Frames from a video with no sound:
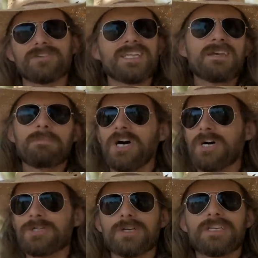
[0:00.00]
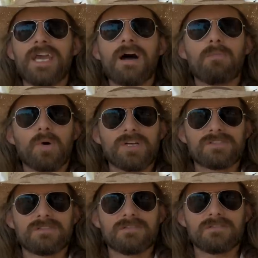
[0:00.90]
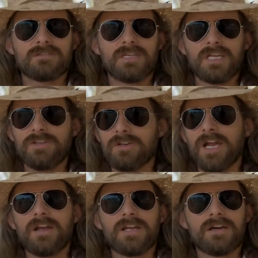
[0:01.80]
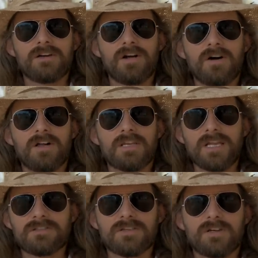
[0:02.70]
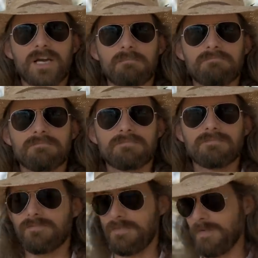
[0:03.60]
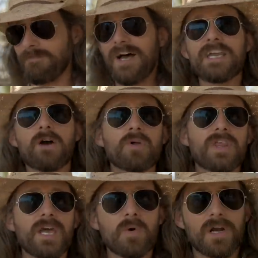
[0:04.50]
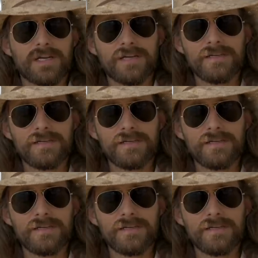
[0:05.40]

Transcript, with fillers: DM 100 cowboys in your area on Instagram. Find out where they work.